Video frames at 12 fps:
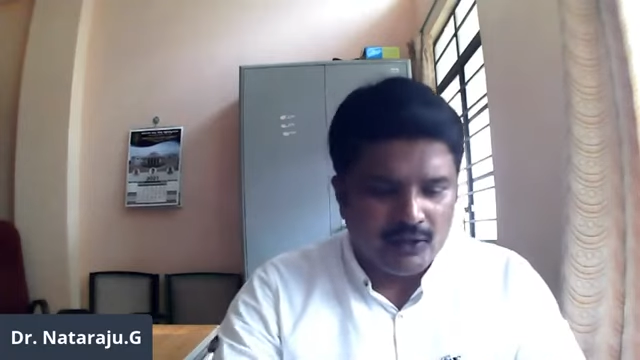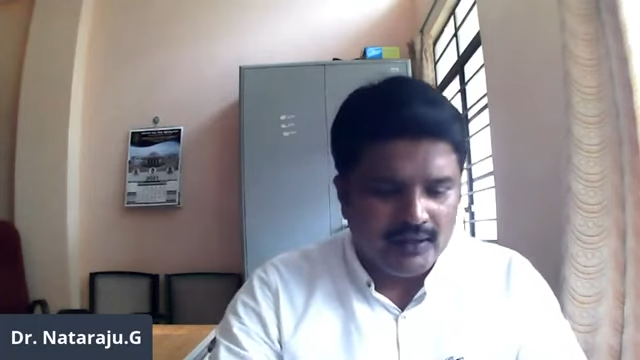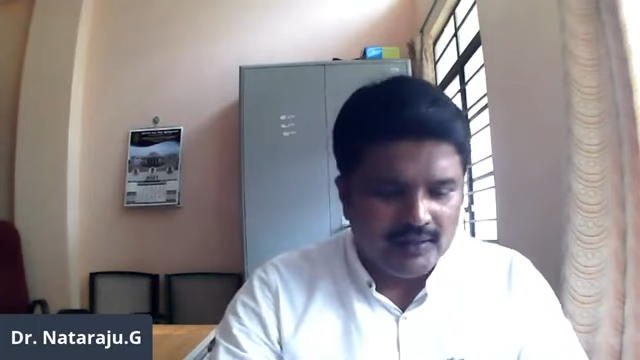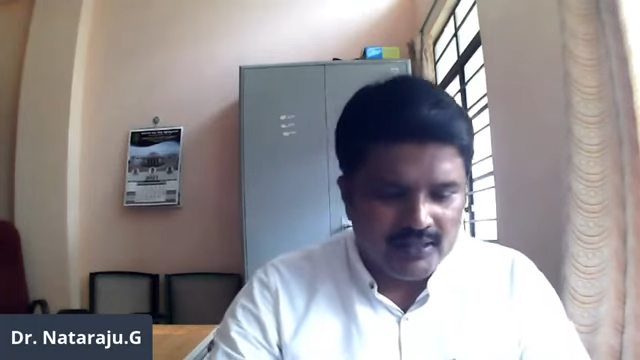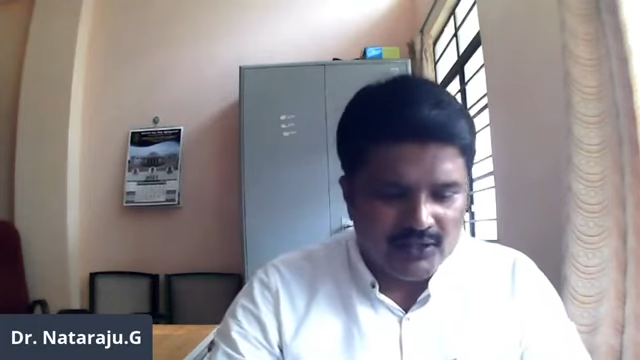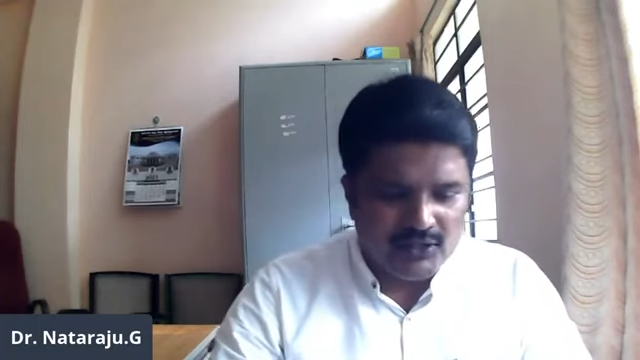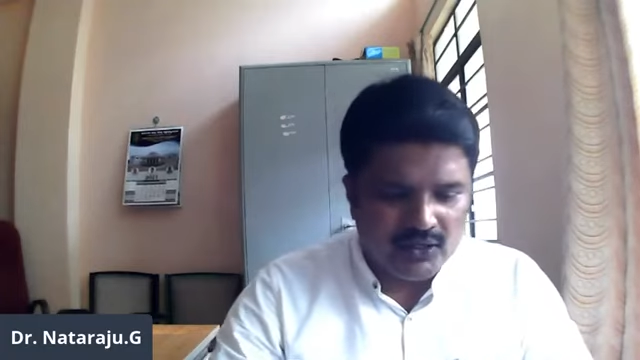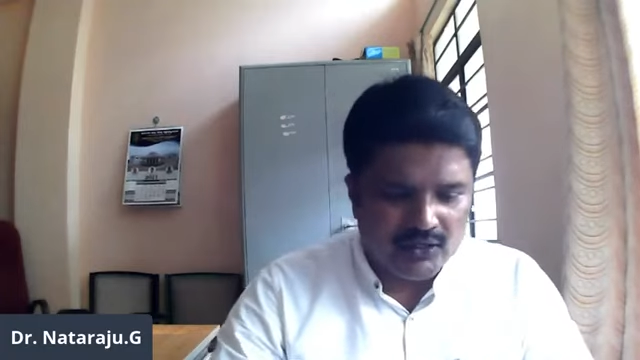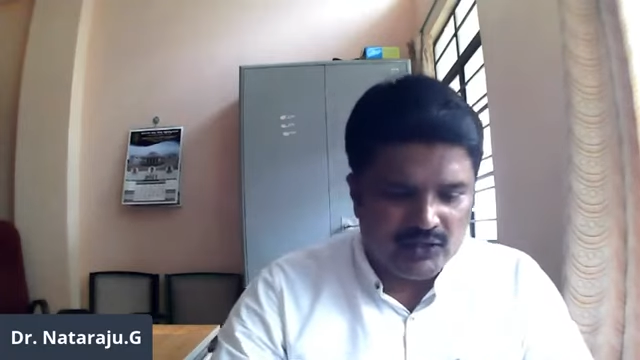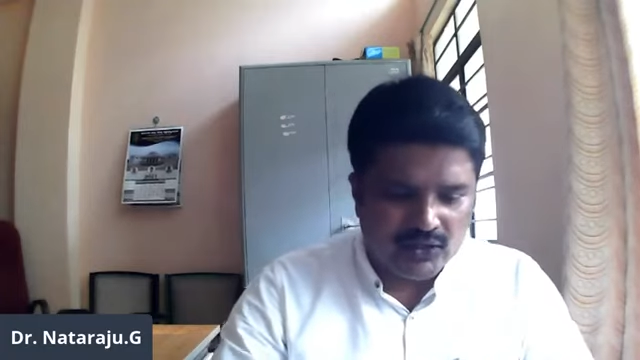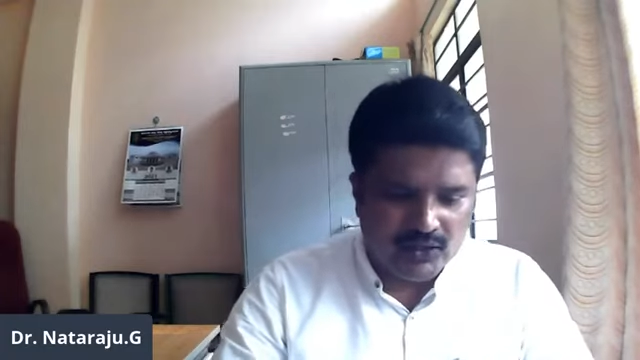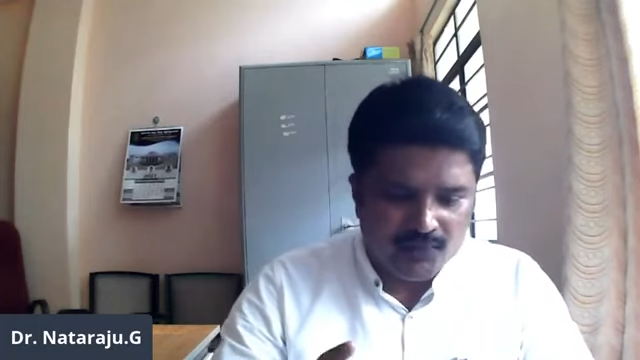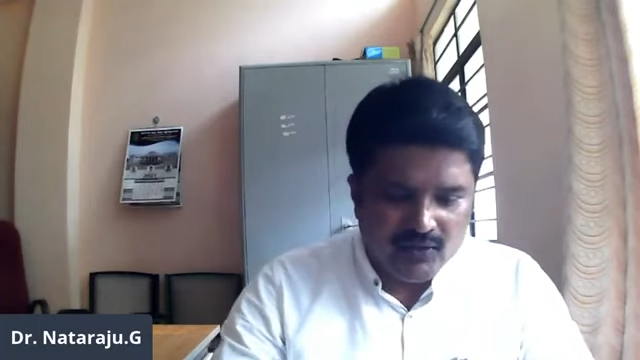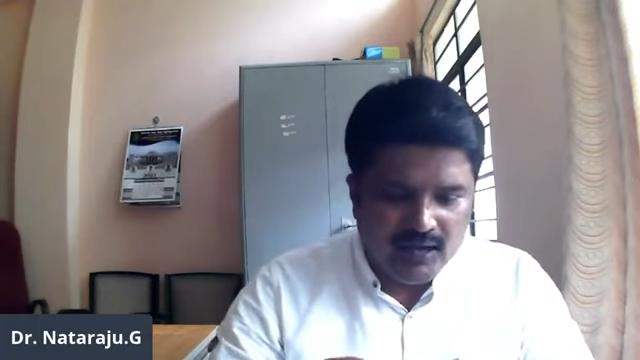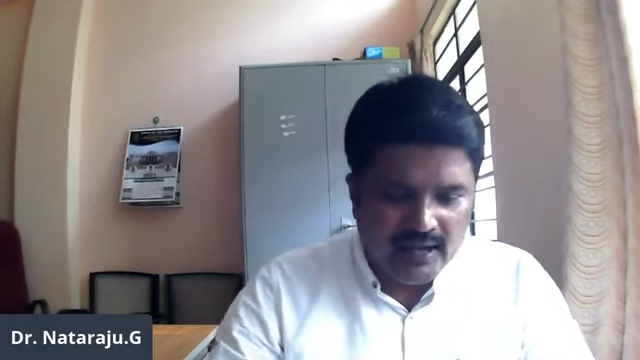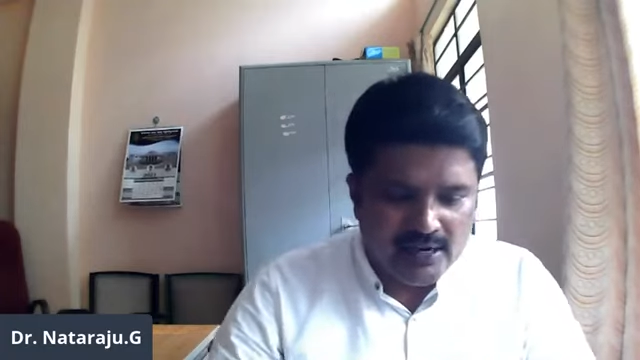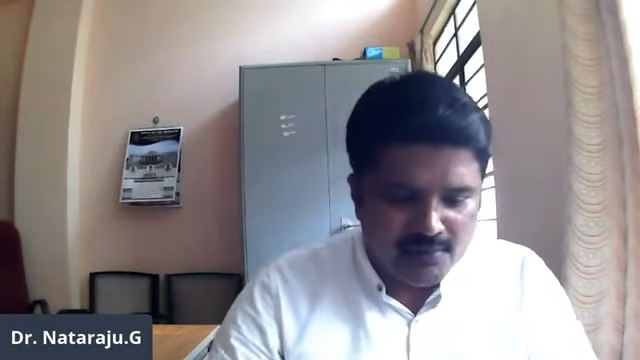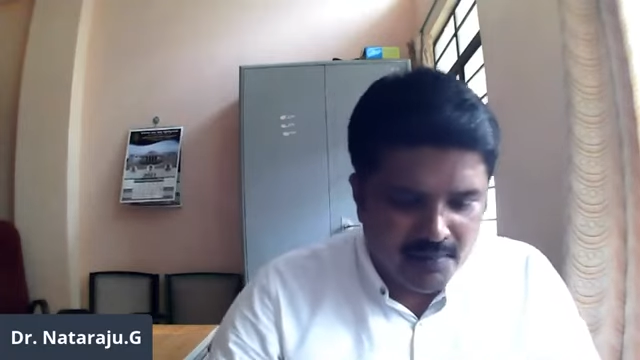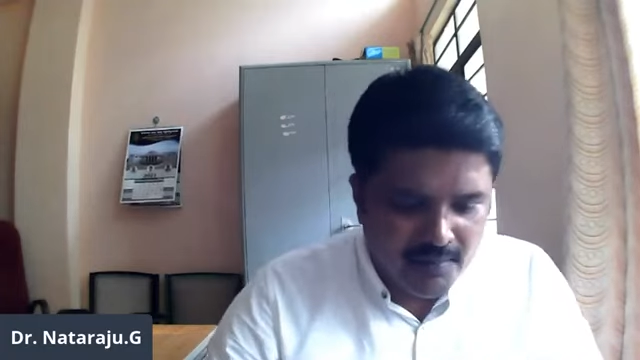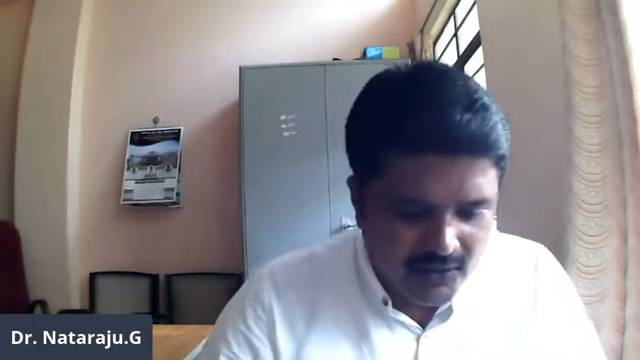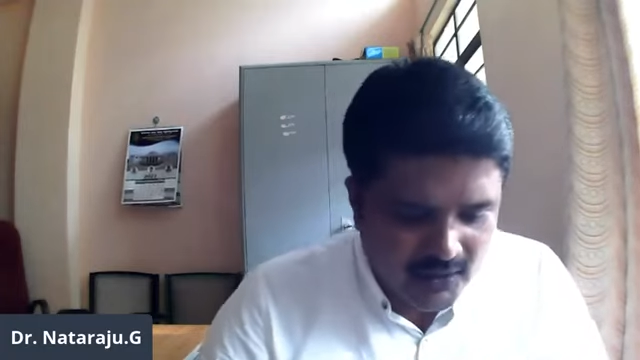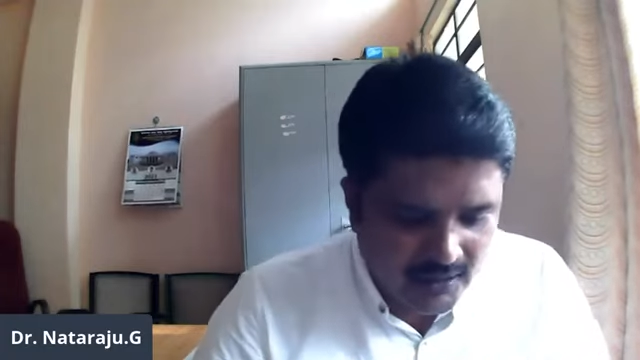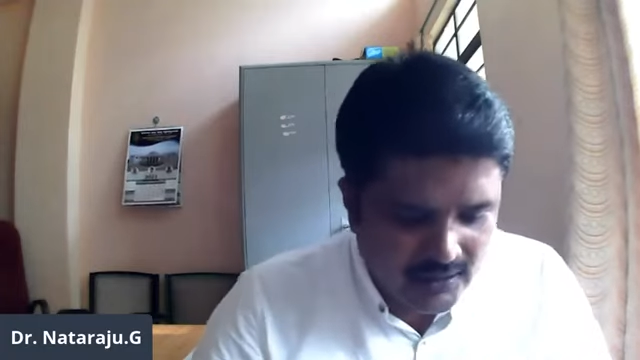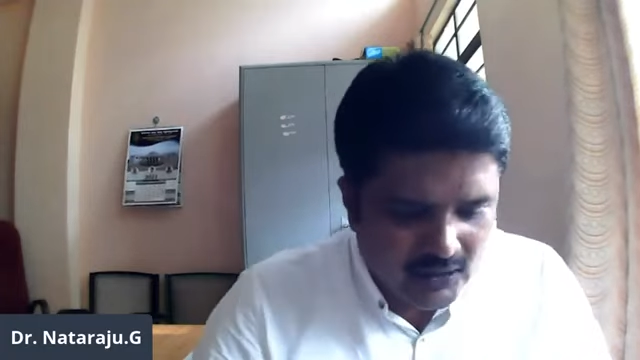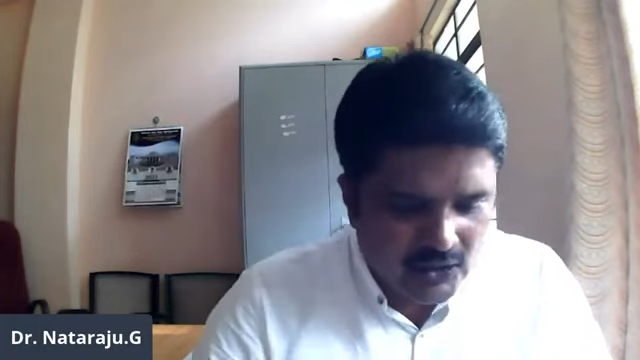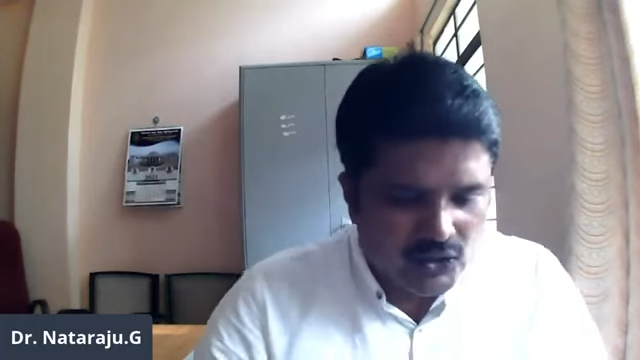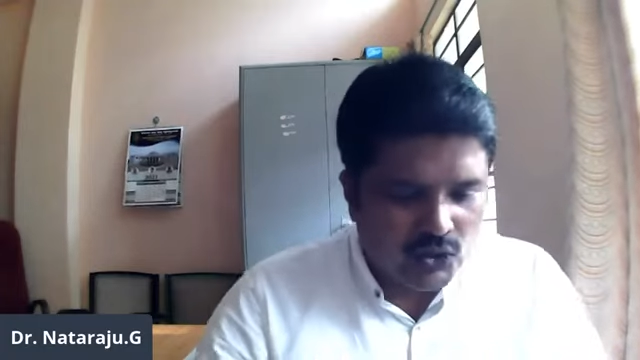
So in this juncture, I remember that.